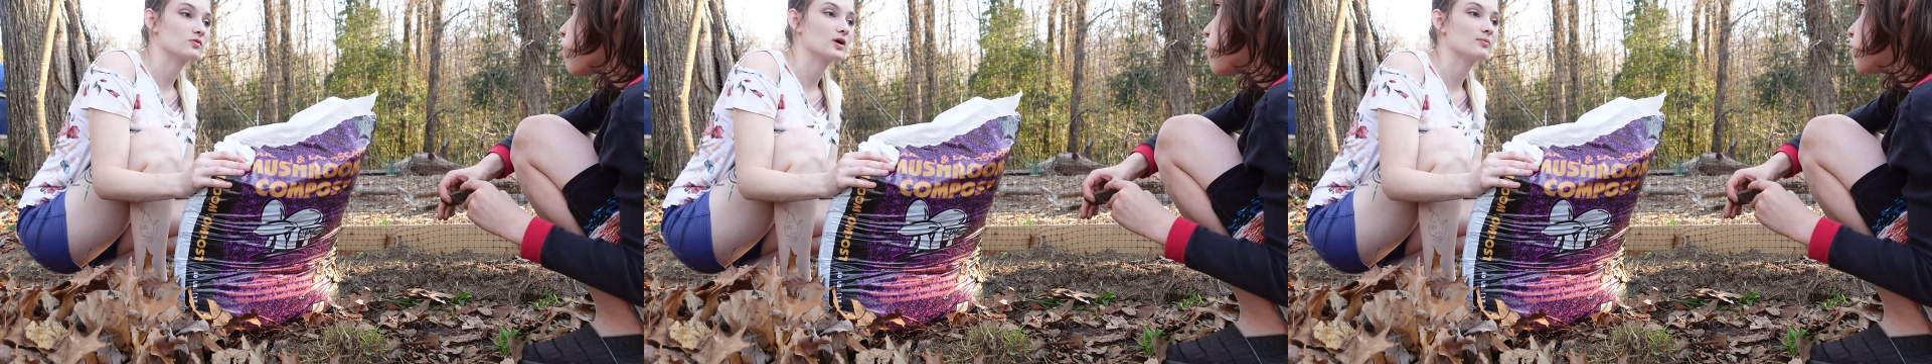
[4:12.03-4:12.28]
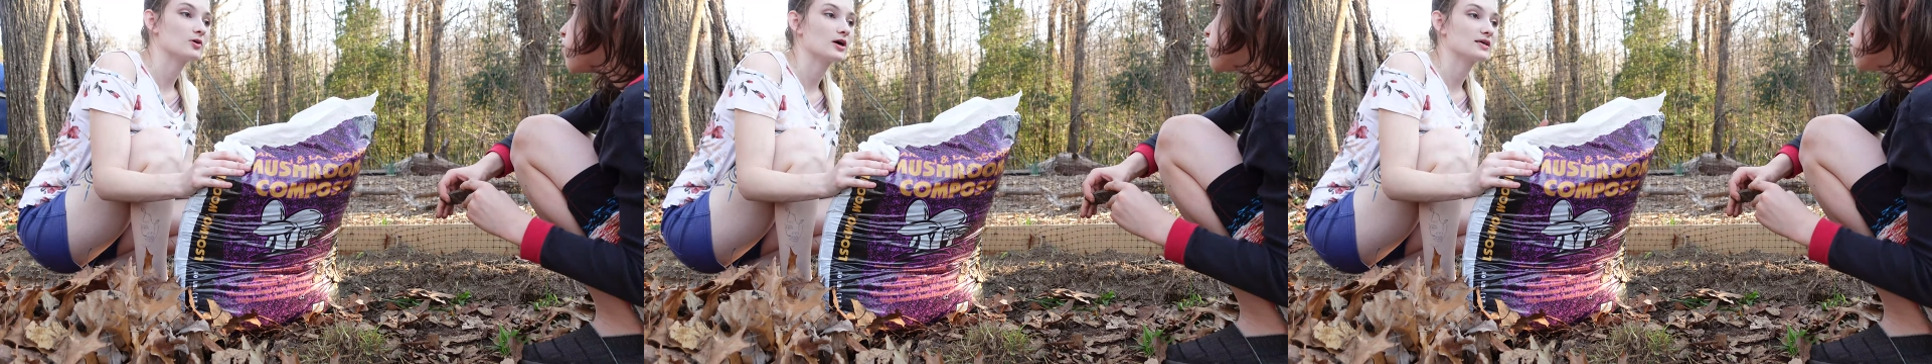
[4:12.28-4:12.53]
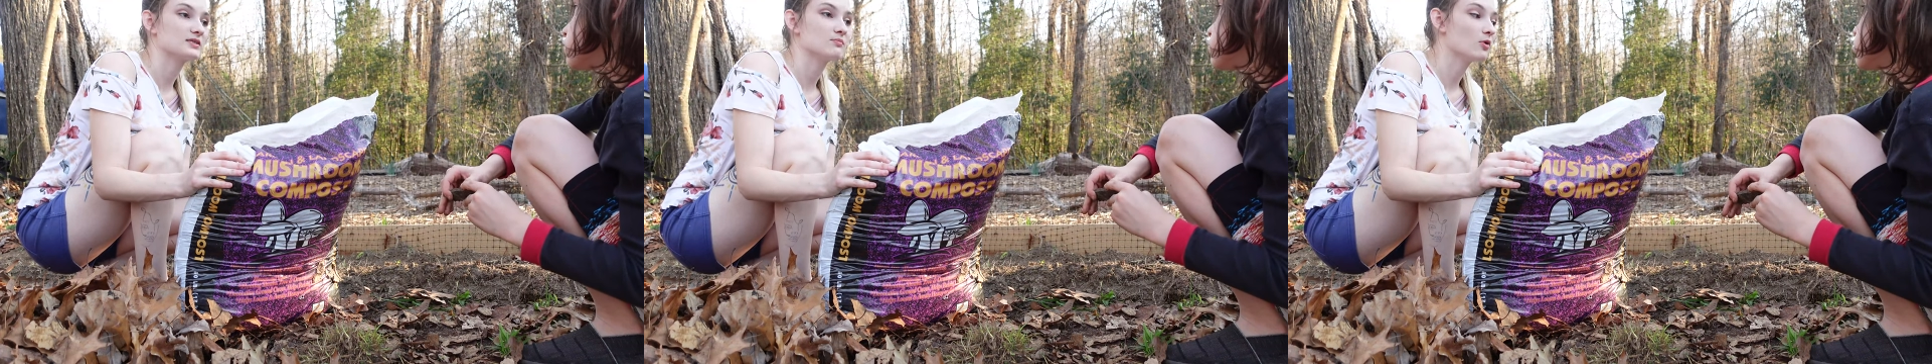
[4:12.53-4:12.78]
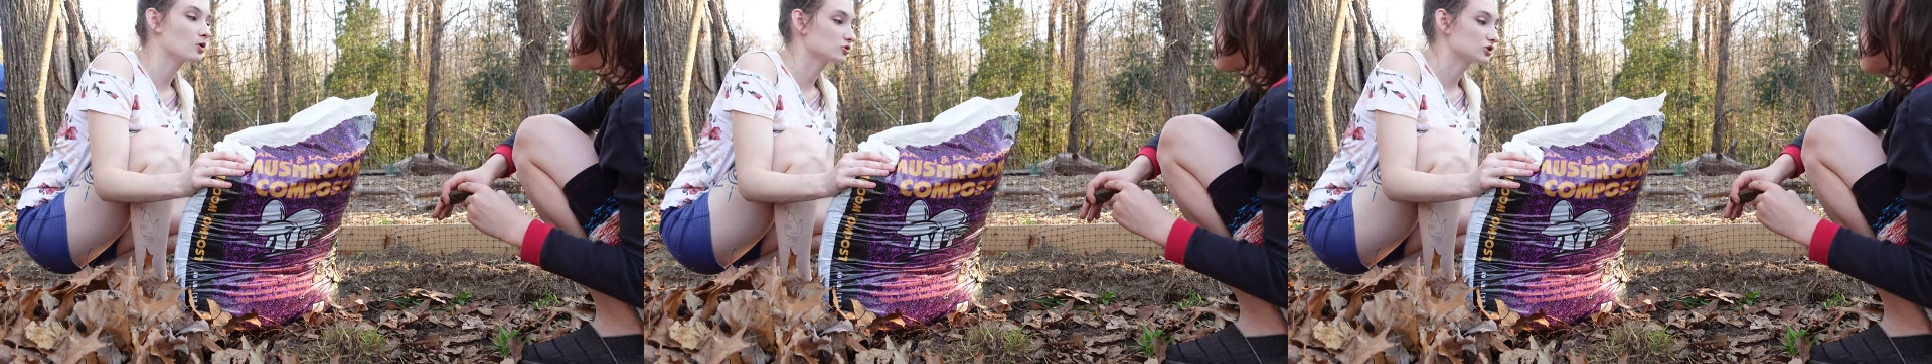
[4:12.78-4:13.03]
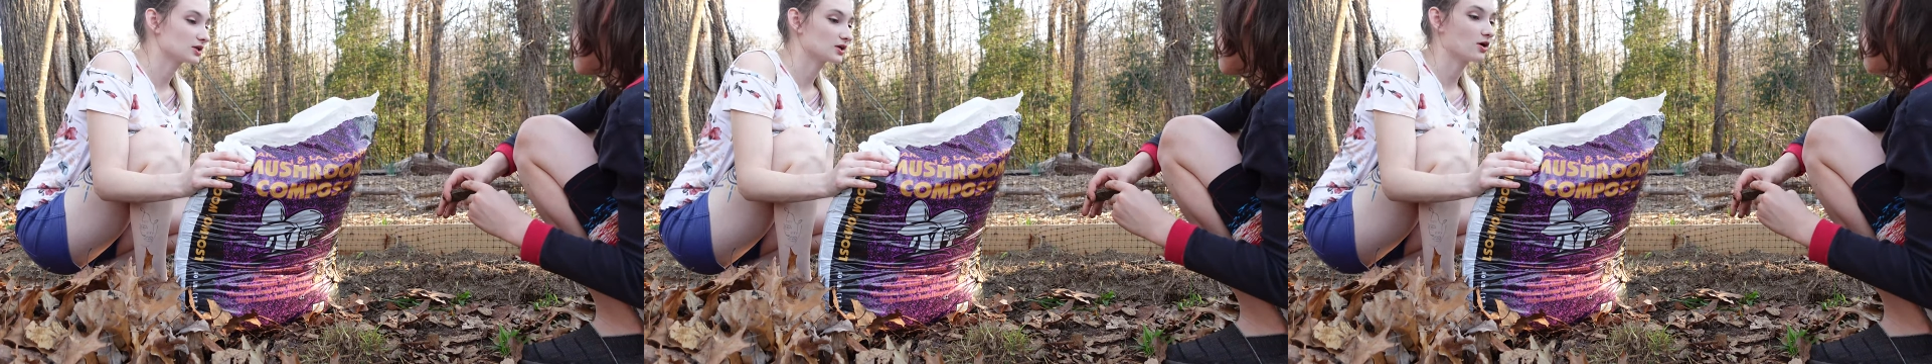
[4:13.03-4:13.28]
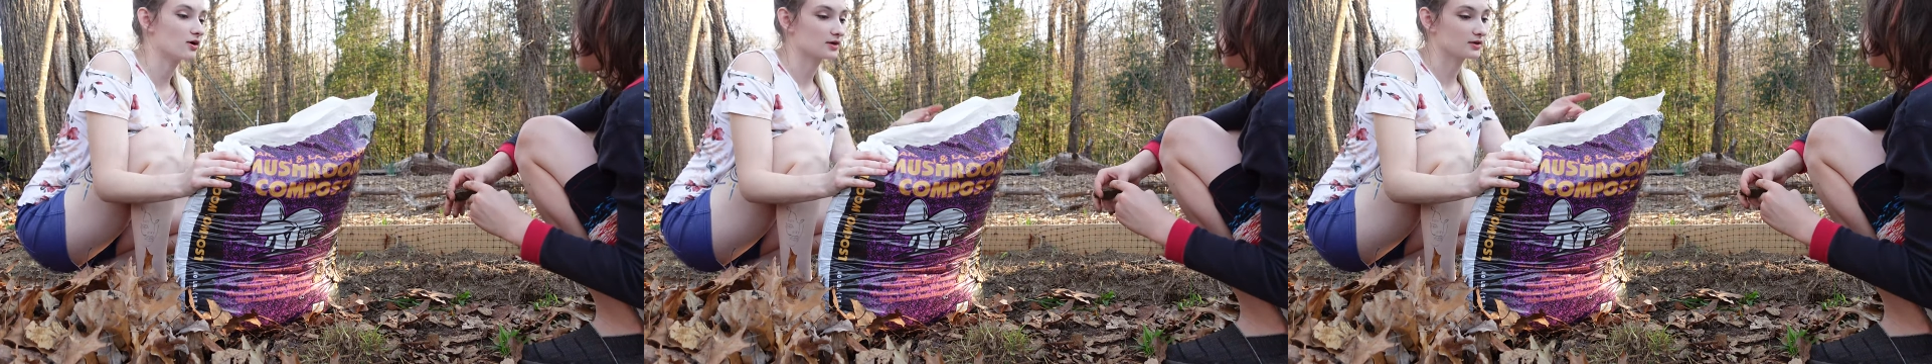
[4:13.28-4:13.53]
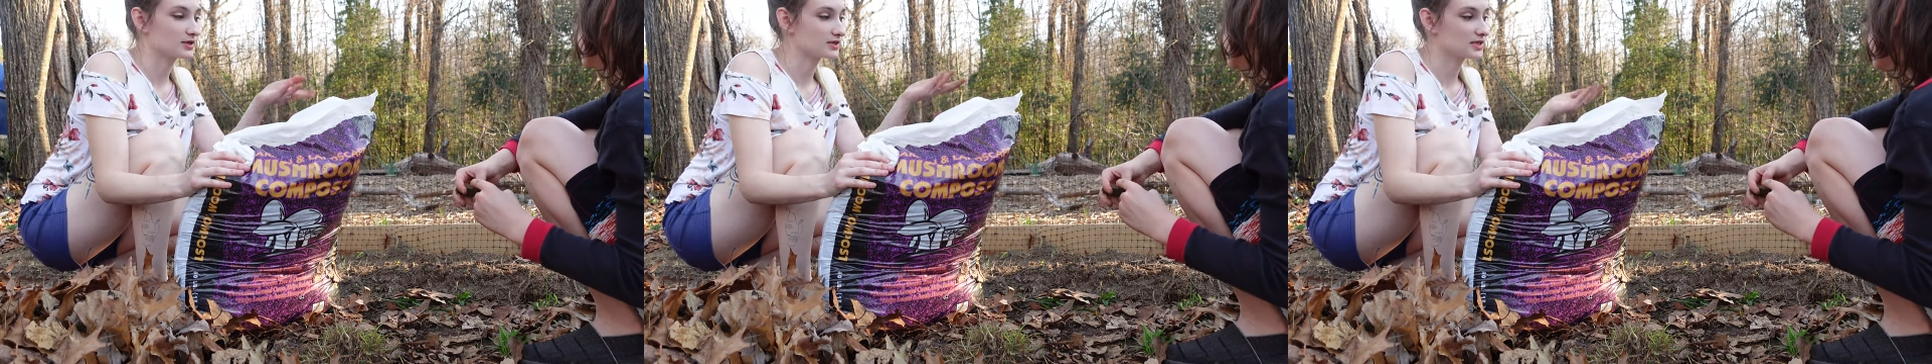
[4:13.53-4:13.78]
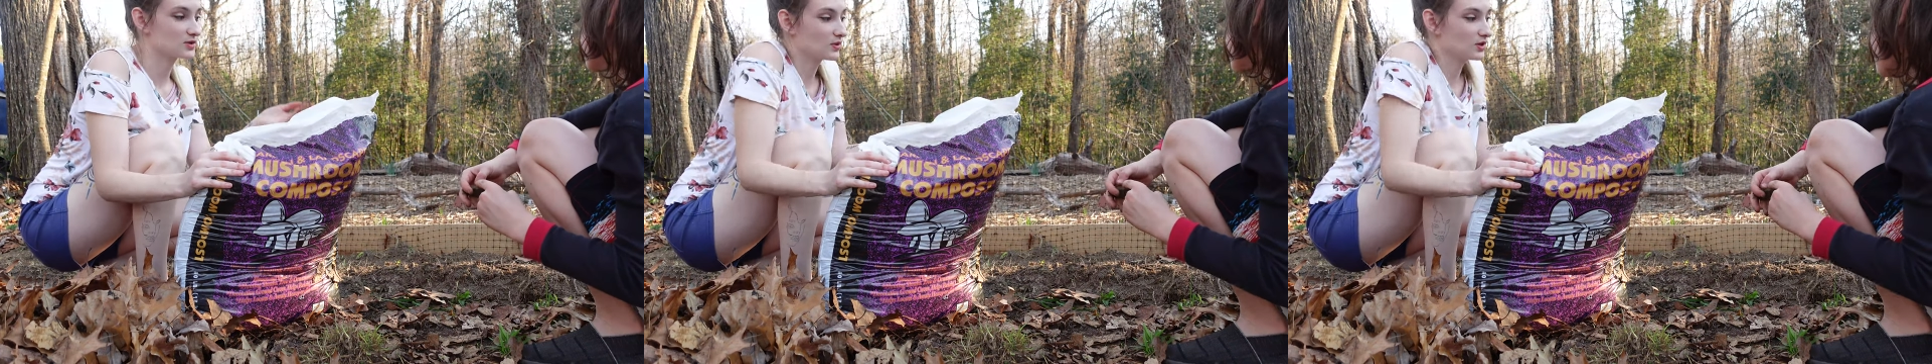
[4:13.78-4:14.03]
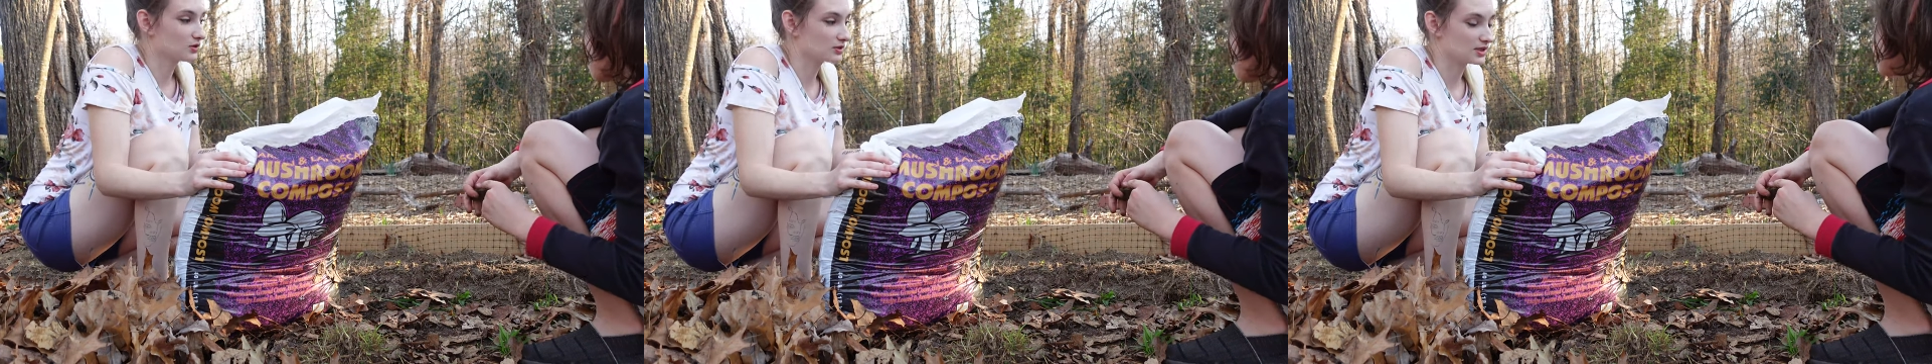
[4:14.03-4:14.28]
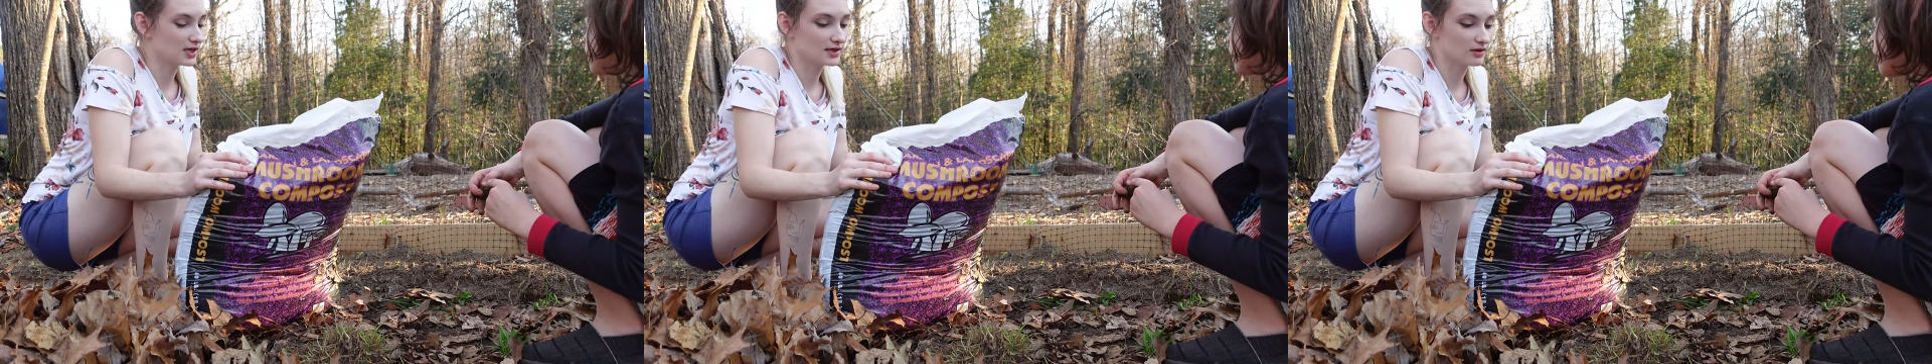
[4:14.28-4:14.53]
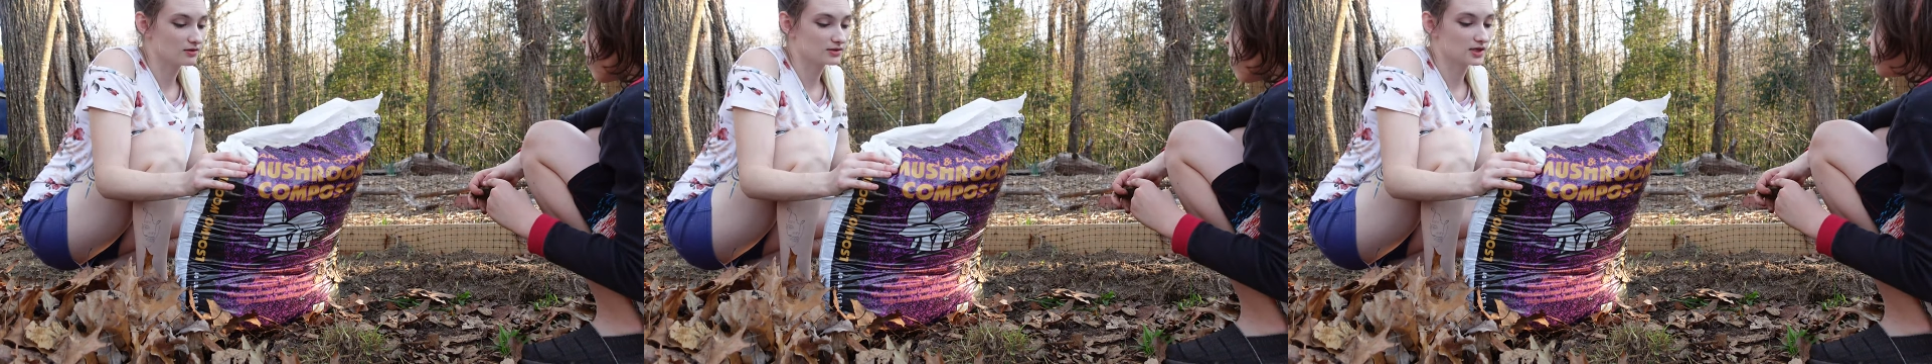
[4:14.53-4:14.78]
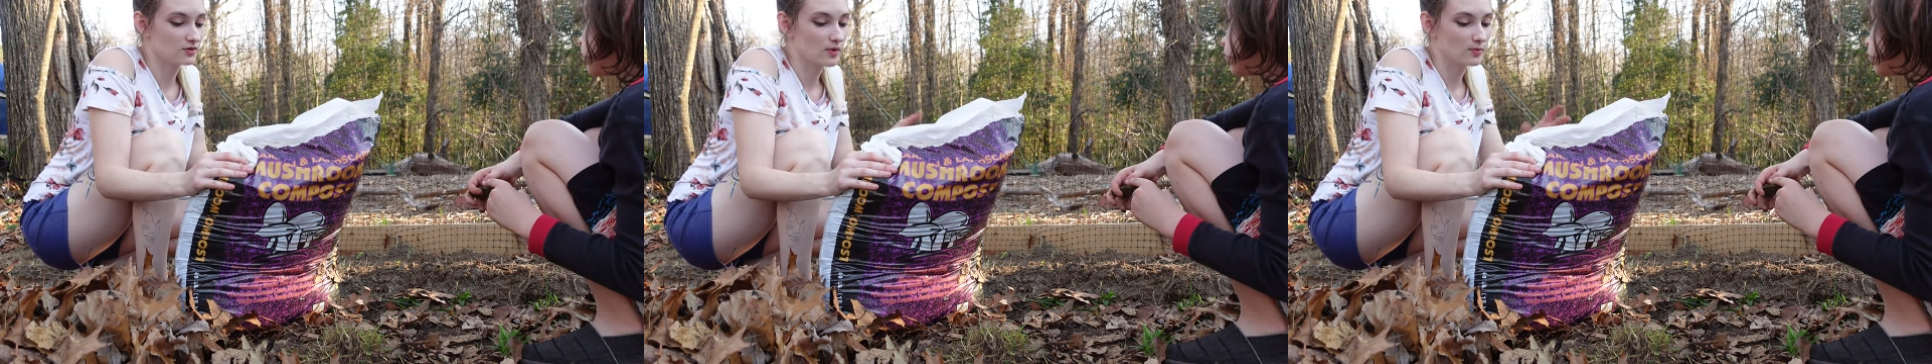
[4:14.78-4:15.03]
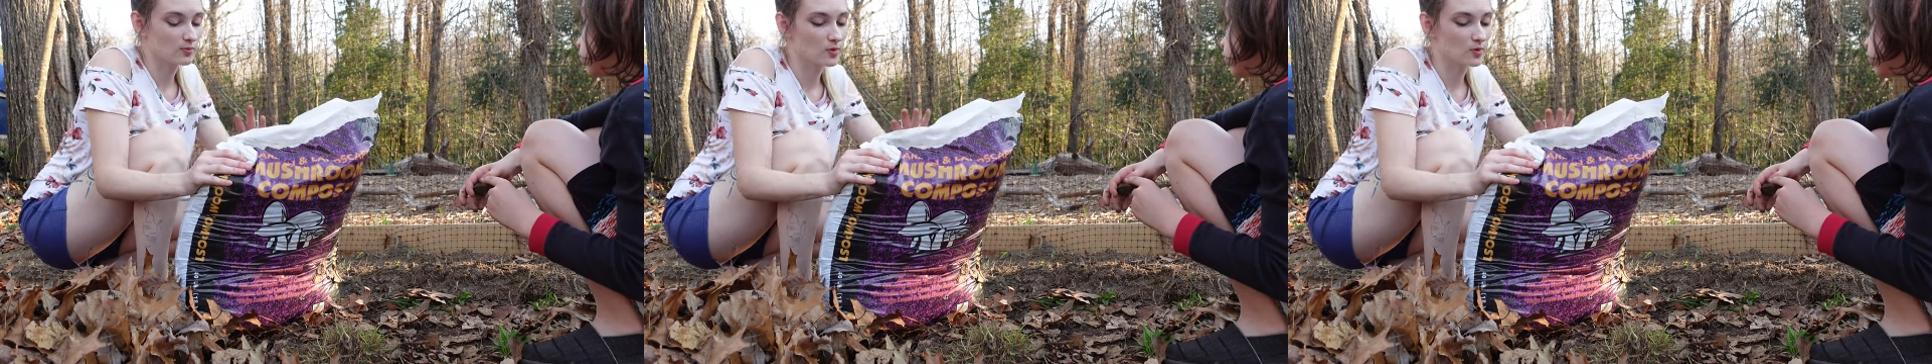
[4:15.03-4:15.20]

rubber as a mulch in the garden because that's what it looks like. It looks like rubber